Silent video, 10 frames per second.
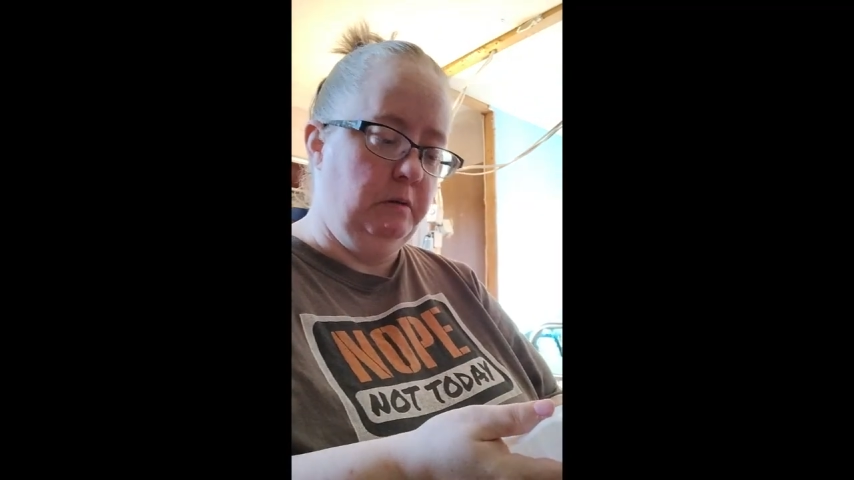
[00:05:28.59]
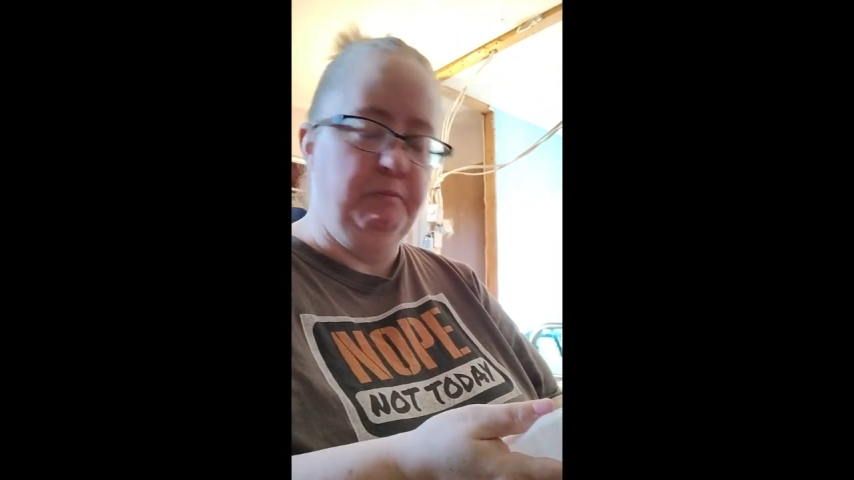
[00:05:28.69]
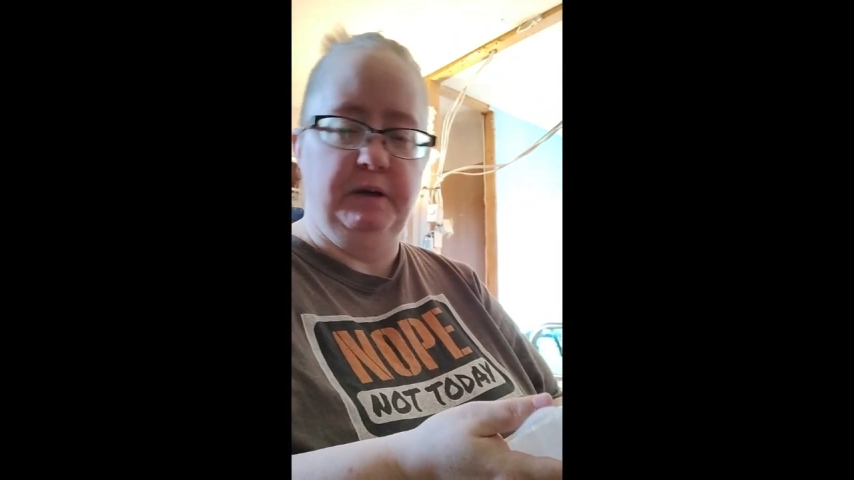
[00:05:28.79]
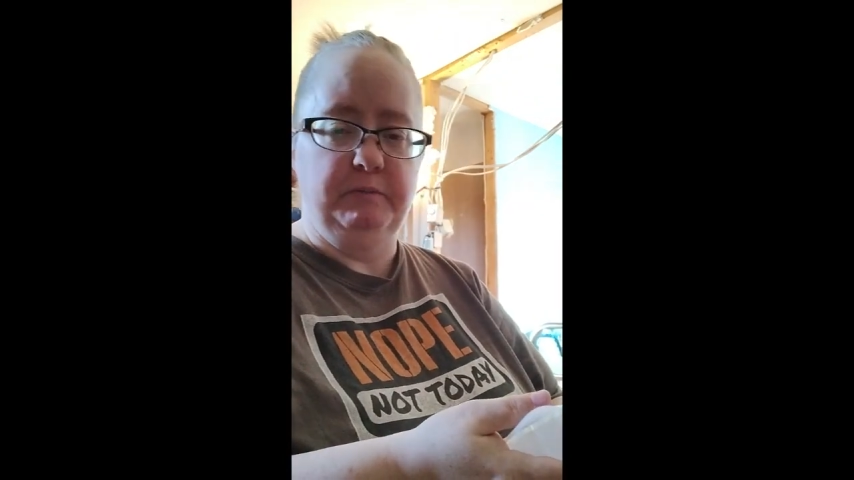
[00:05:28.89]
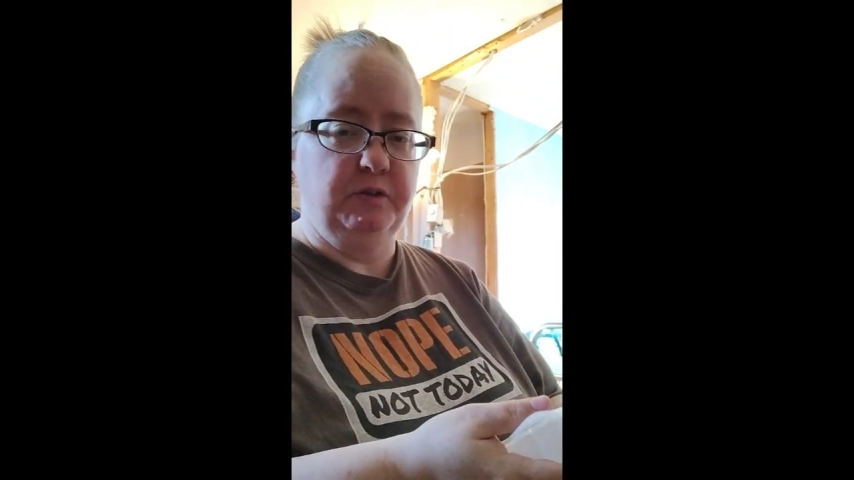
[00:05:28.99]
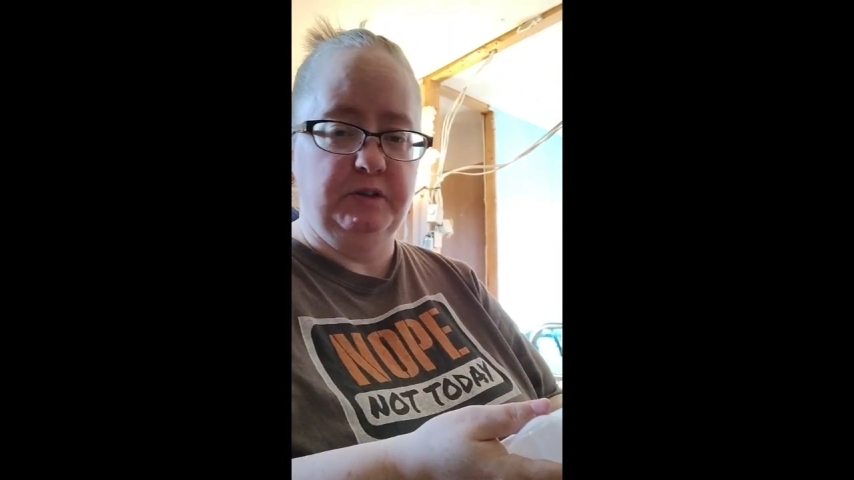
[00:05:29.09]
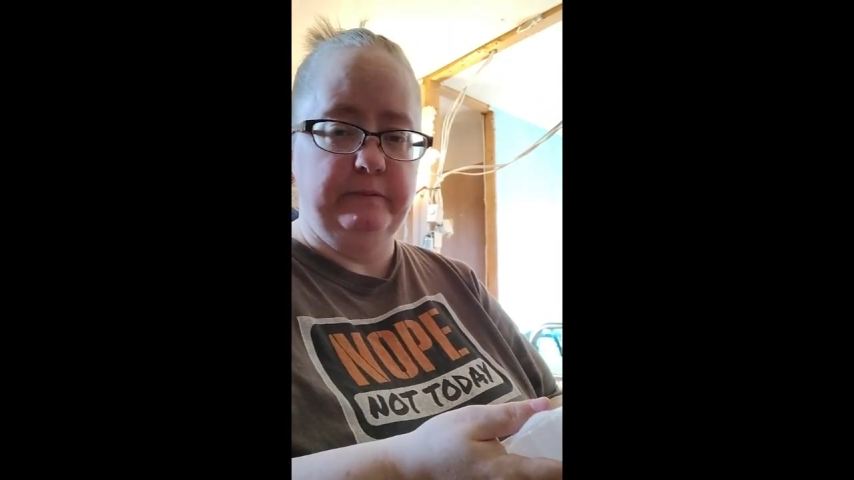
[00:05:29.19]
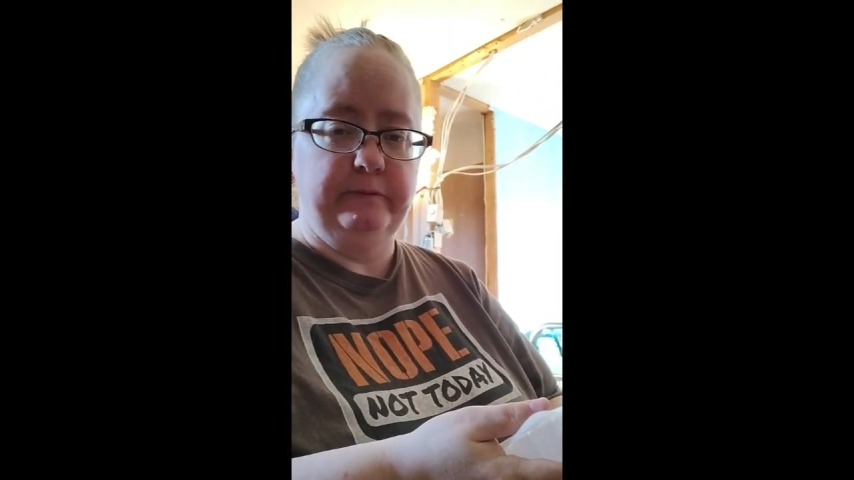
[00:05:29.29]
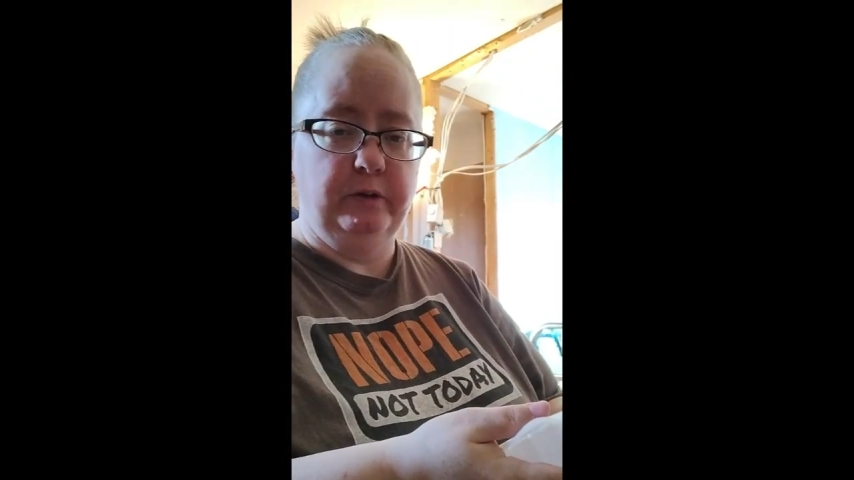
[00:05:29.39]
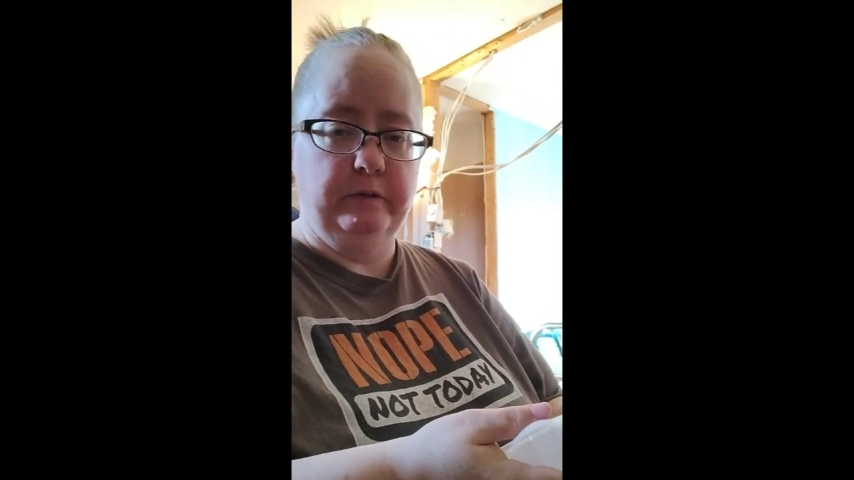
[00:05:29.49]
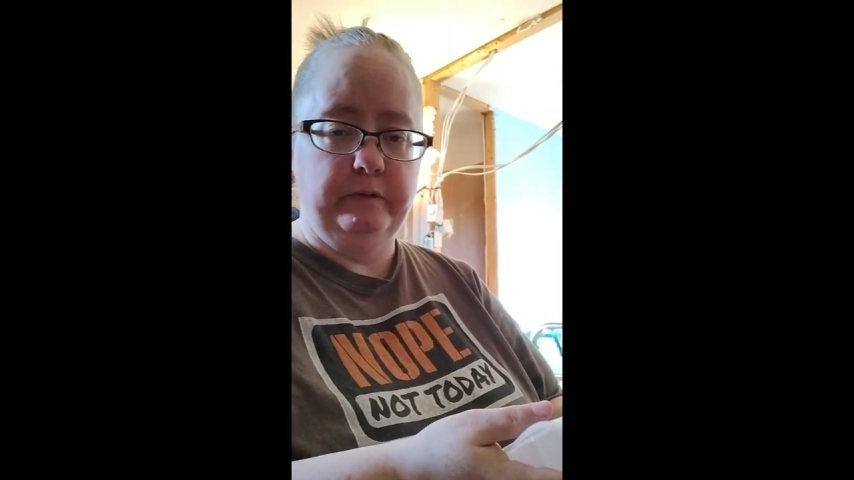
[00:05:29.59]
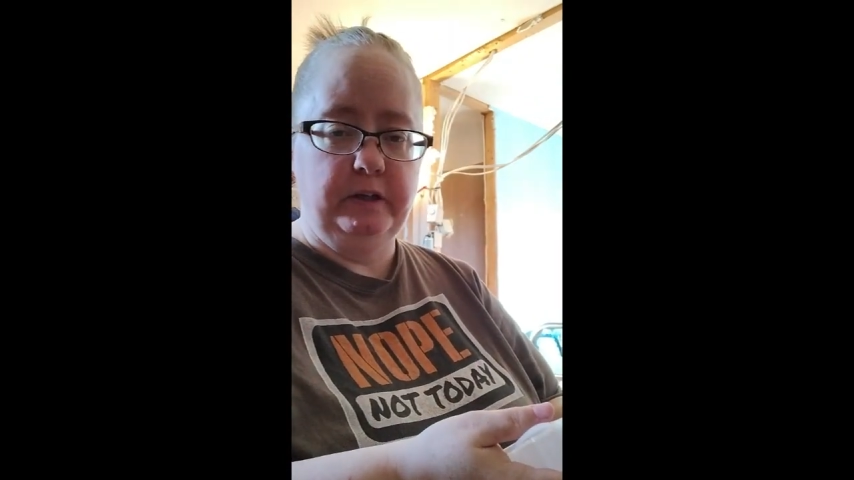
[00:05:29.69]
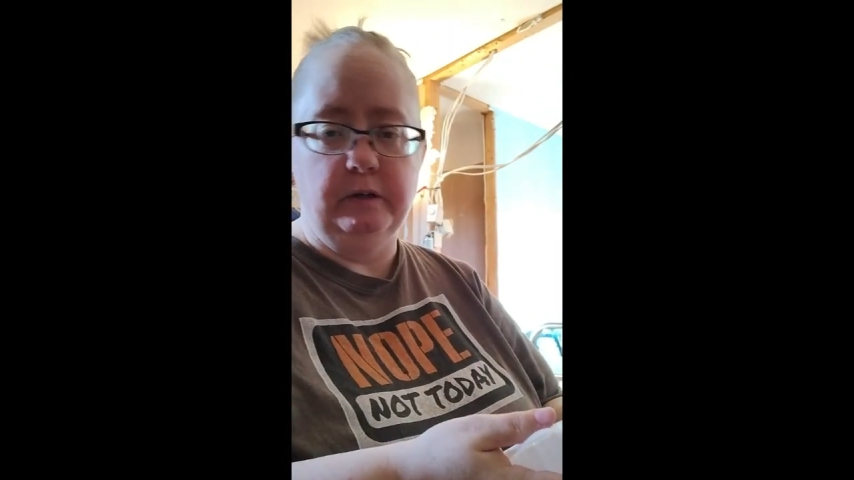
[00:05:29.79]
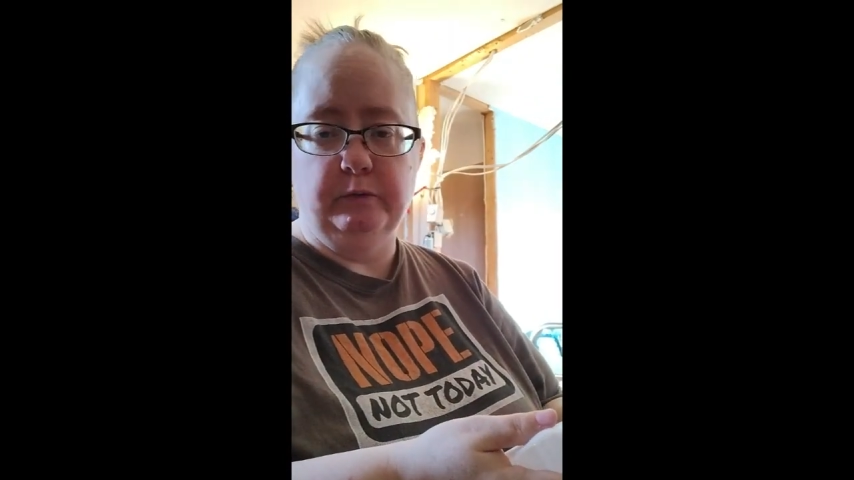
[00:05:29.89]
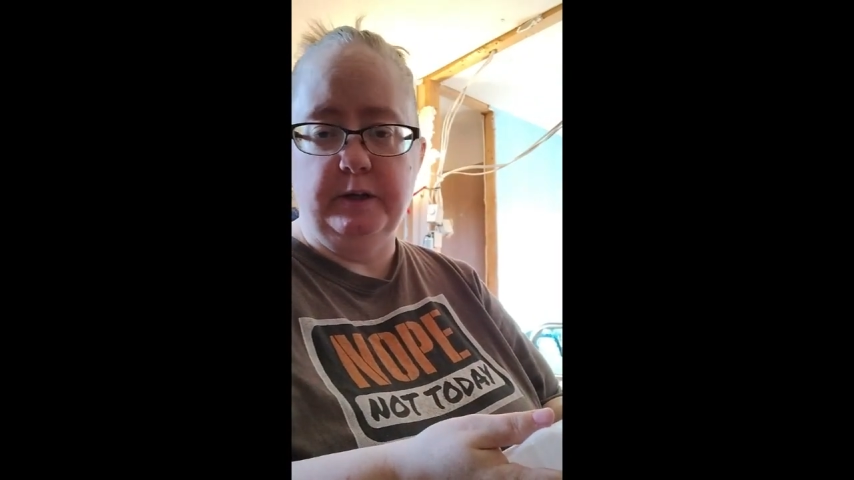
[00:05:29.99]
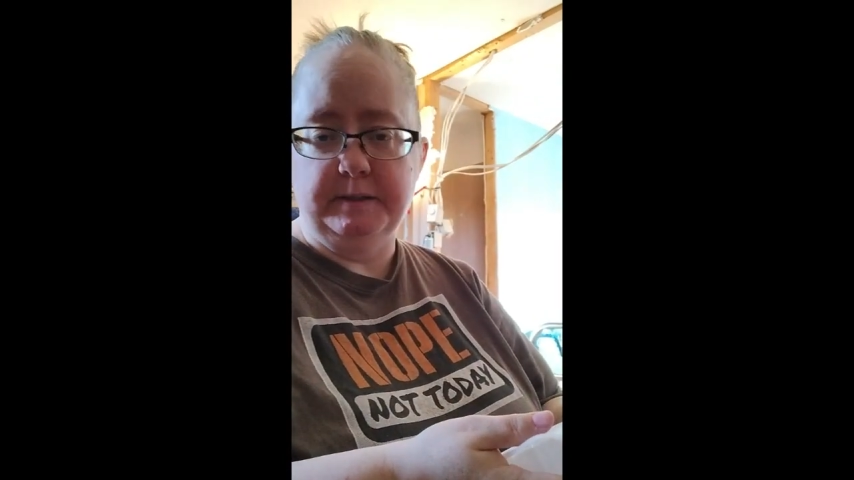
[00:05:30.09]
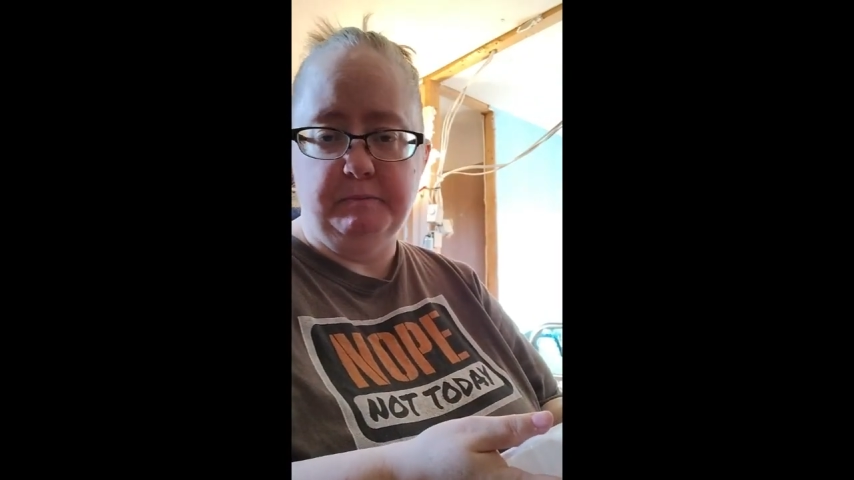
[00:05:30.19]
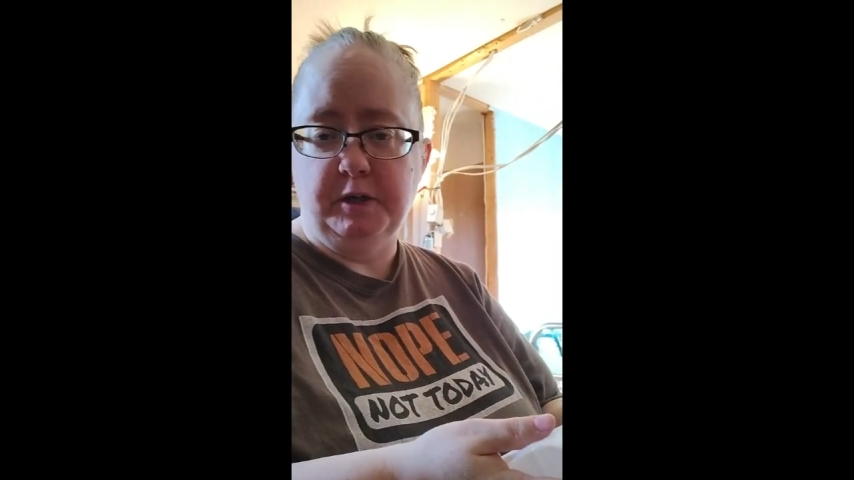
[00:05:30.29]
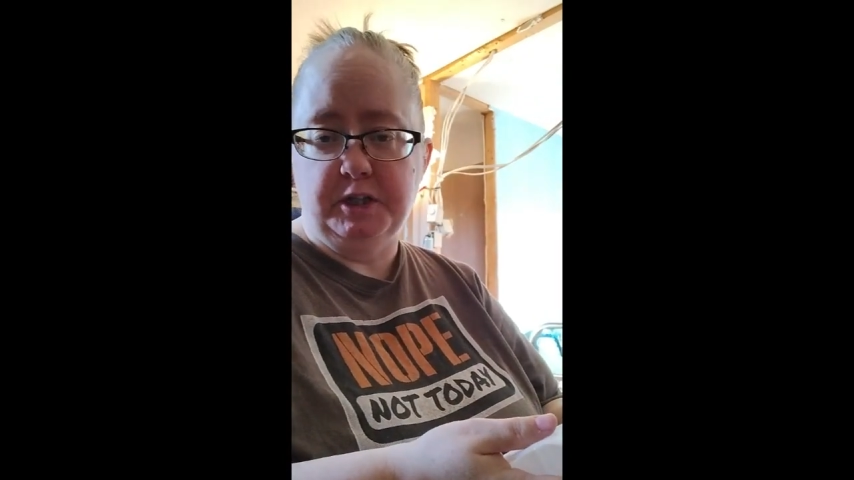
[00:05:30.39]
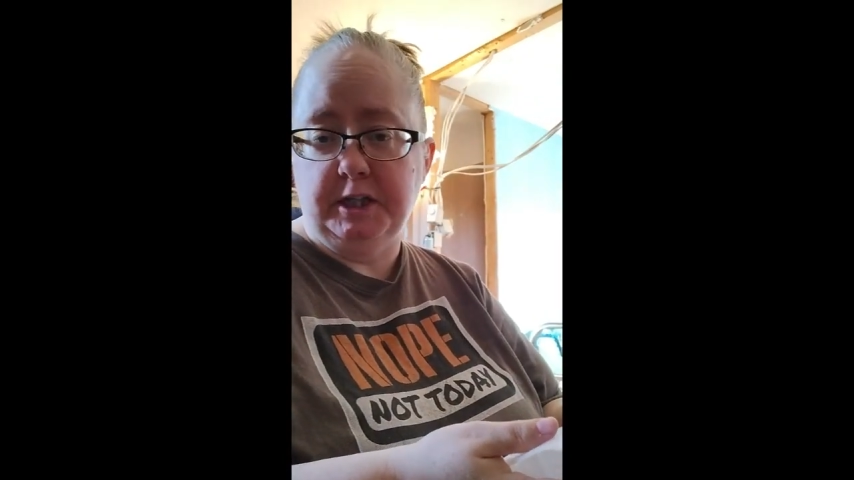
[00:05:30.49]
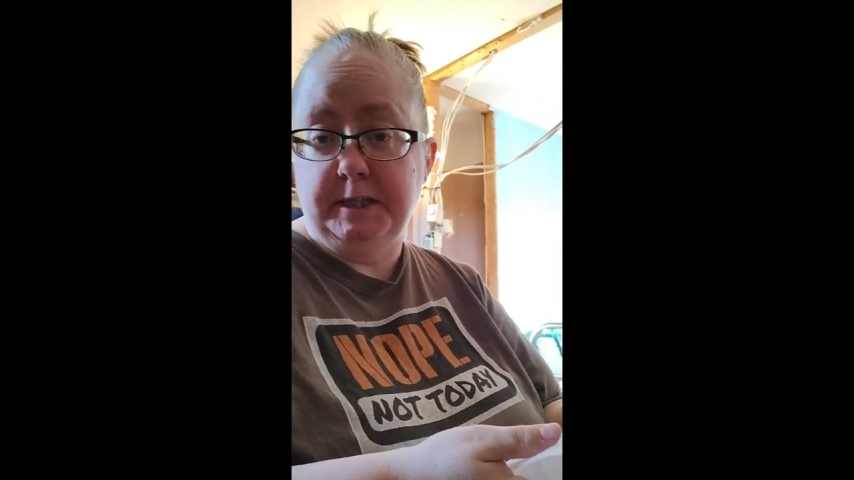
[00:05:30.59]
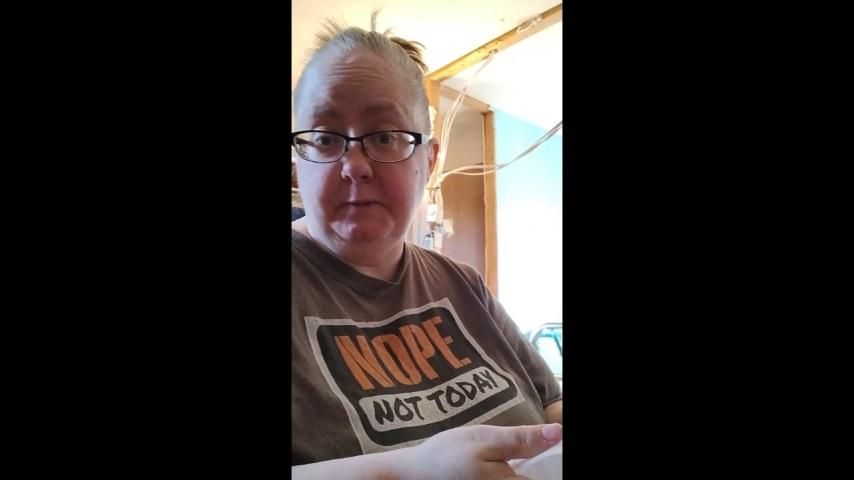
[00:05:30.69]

But I'm using them for, resin projects